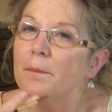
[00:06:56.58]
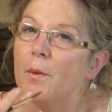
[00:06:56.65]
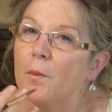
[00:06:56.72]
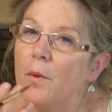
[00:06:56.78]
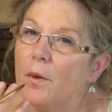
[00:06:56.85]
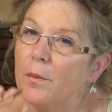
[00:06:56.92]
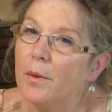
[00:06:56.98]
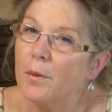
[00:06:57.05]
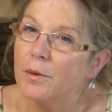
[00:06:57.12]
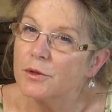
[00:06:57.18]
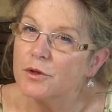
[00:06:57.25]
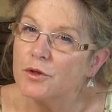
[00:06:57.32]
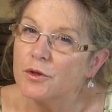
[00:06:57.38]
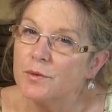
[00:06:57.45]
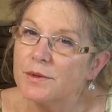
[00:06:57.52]
But what we want
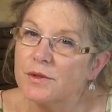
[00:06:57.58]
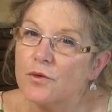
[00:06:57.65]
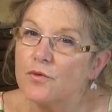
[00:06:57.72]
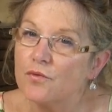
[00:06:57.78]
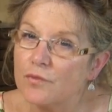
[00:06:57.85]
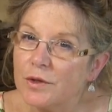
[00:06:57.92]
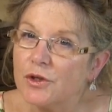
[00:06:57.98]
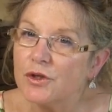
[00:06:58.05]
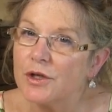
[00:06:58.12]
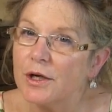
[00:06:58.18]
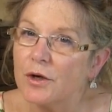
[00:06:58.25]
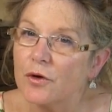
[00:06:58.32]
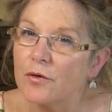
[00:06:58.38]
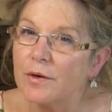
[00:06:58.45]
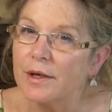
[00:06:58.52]
to do is enrich
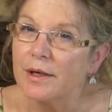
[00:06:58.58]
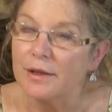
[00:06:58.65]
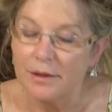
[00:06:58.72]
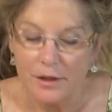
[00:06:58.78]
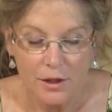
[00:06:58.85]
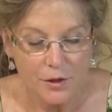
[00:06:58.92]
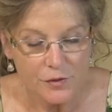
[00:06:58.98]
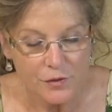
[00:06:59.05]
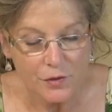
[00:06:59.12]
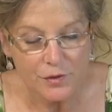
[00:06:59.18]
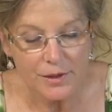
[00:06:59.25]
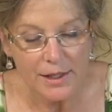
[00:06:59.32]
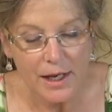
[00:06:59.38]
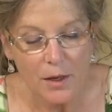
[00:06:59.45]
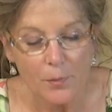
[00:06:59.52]
our green. So
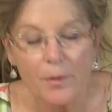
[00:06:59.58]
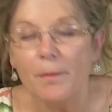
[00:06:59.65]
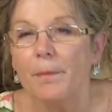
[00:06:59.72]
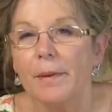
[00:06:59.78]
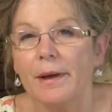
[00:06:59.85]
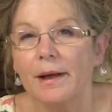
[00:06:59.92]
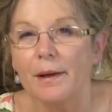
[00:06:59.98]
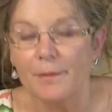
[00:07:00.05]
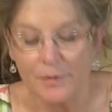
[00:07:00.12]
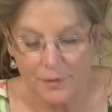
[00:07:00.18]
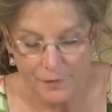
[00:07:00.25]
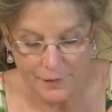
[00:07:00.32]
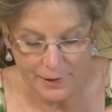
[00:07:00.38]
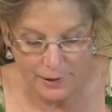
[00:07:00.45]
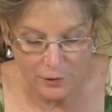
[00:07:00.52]
now we pick up the
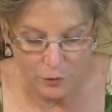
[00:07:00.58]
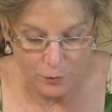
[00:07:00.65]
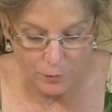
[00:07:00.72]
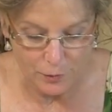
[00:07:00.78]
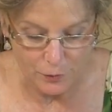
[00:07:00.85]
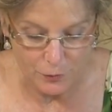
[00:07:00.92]
phthalo